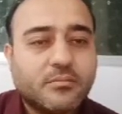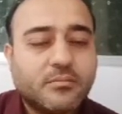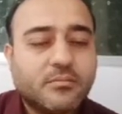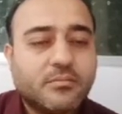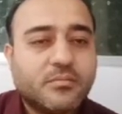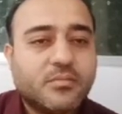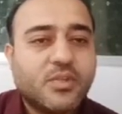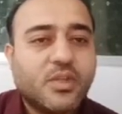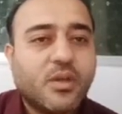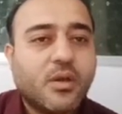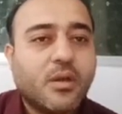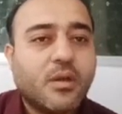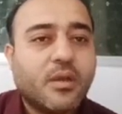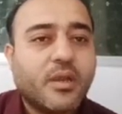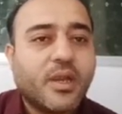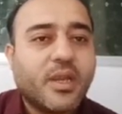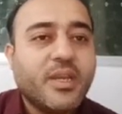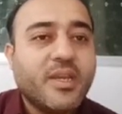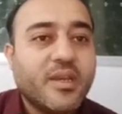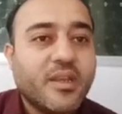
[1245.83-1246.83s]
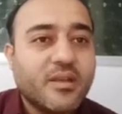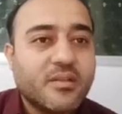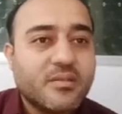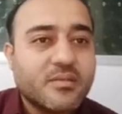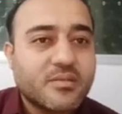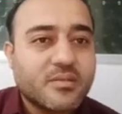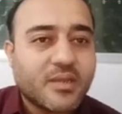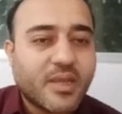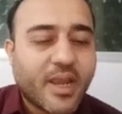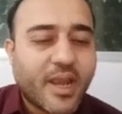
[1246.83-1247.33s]
the Indians
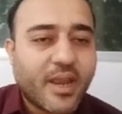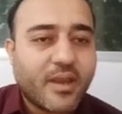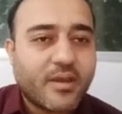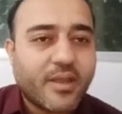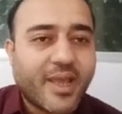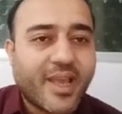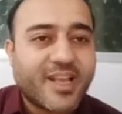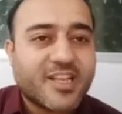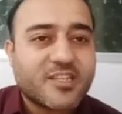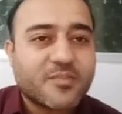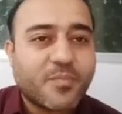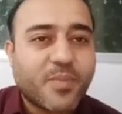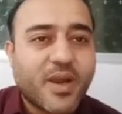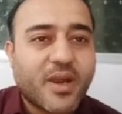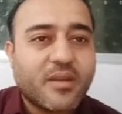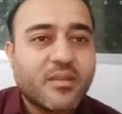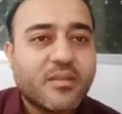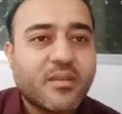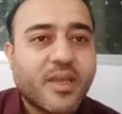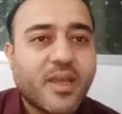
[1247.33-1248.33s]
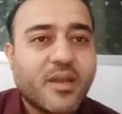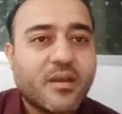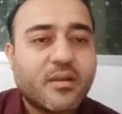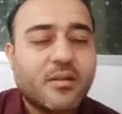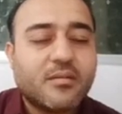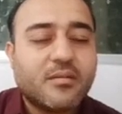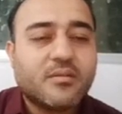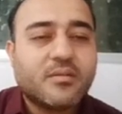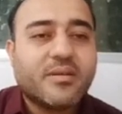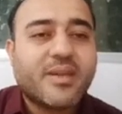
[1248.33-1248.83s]
and expand their
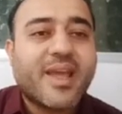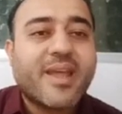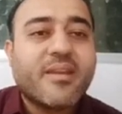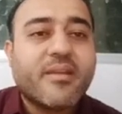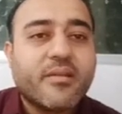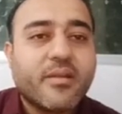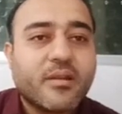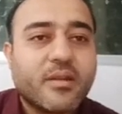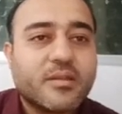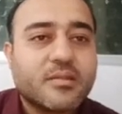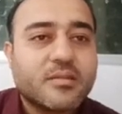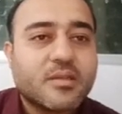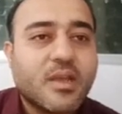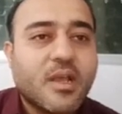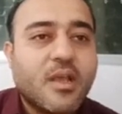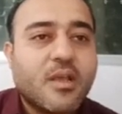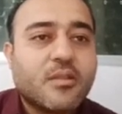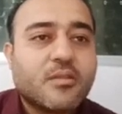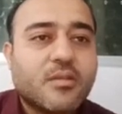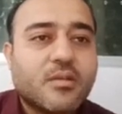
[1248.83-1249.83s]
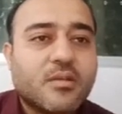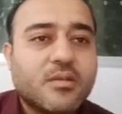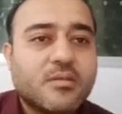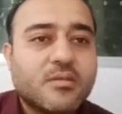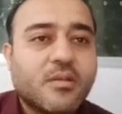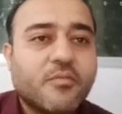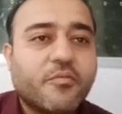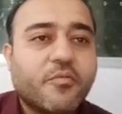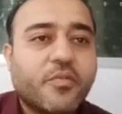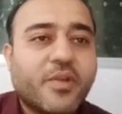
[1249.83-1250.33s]
territories. Thus, the
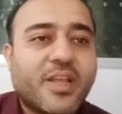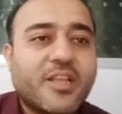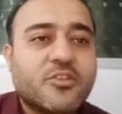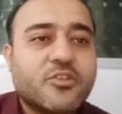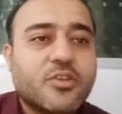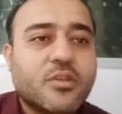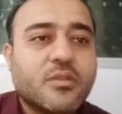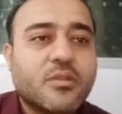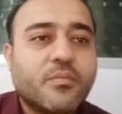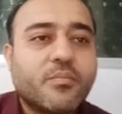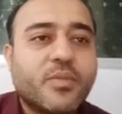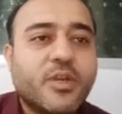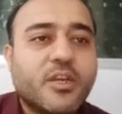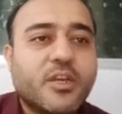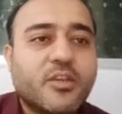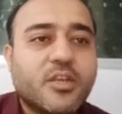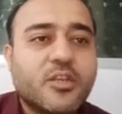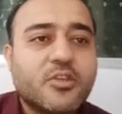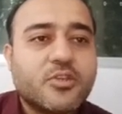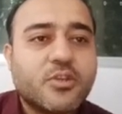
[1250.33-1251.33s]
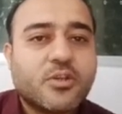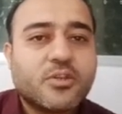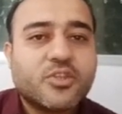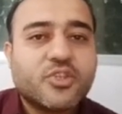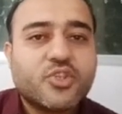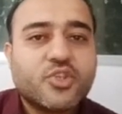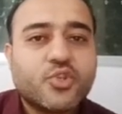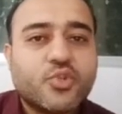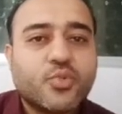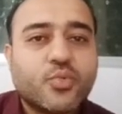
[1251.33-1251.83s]
French and the British
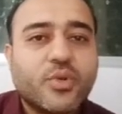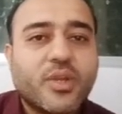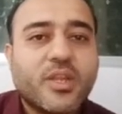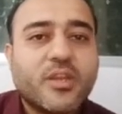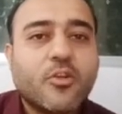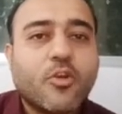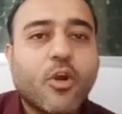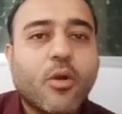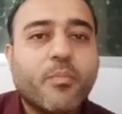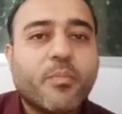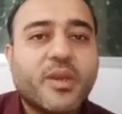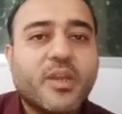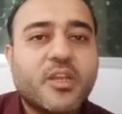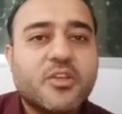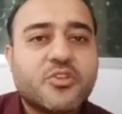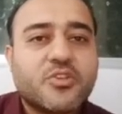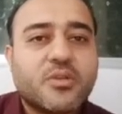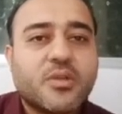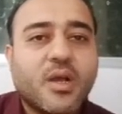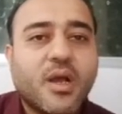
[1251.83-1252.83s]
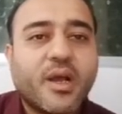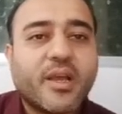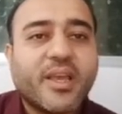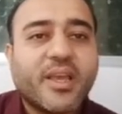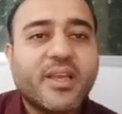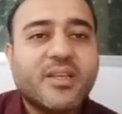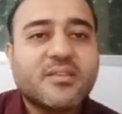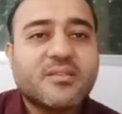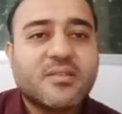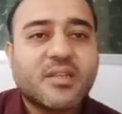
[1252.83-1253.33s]
stood in competition
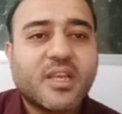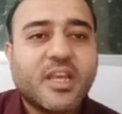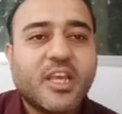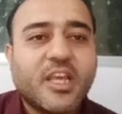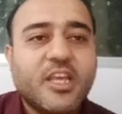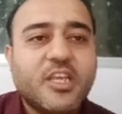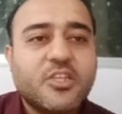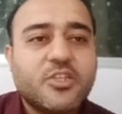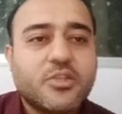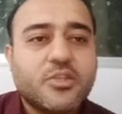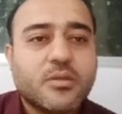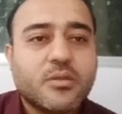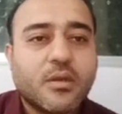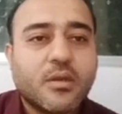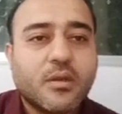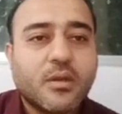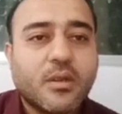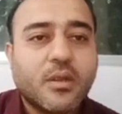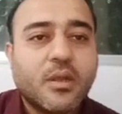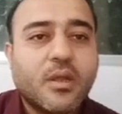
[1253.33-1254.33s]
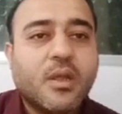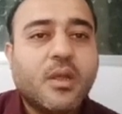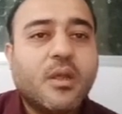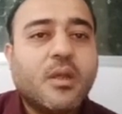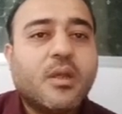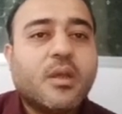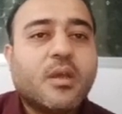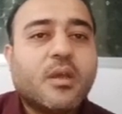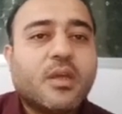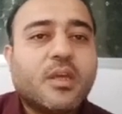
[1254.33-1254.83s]
against each
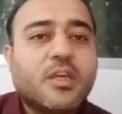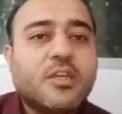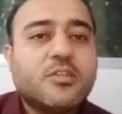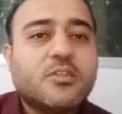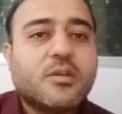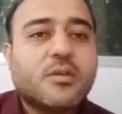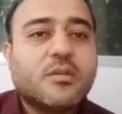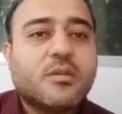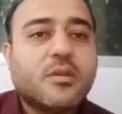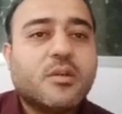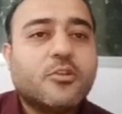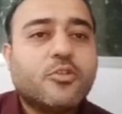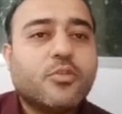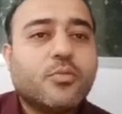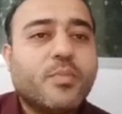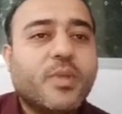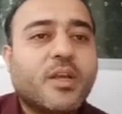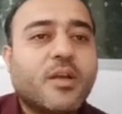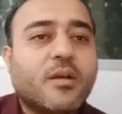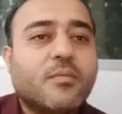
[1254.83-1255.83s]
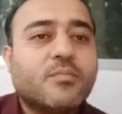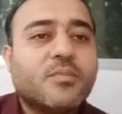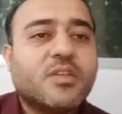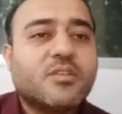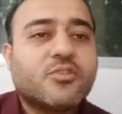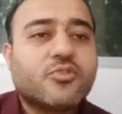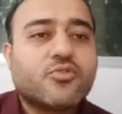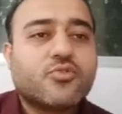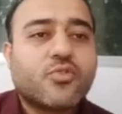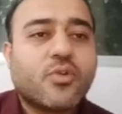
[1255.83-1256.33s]
other to become the
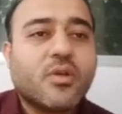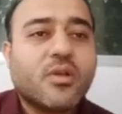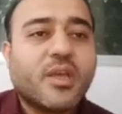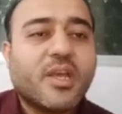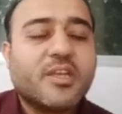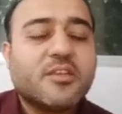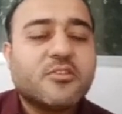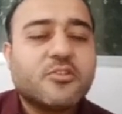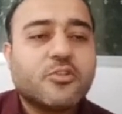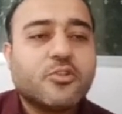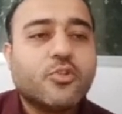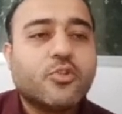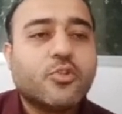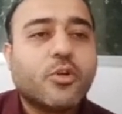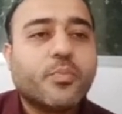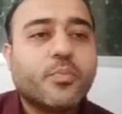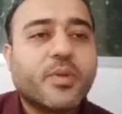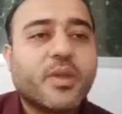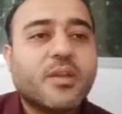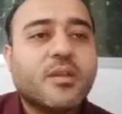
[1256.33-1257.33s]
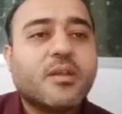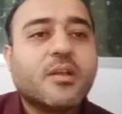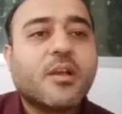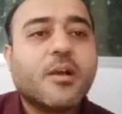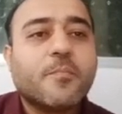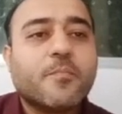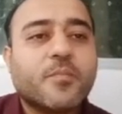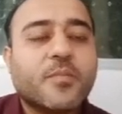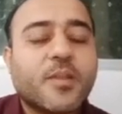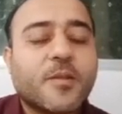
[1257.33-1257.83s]
strongest European
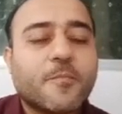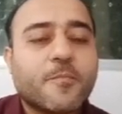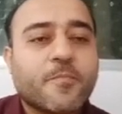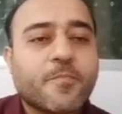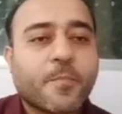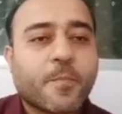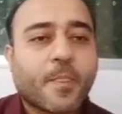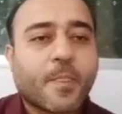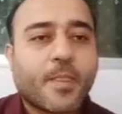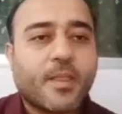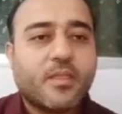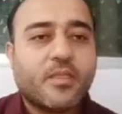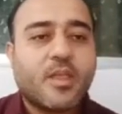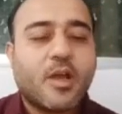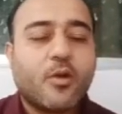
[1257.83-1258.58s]
company. Now,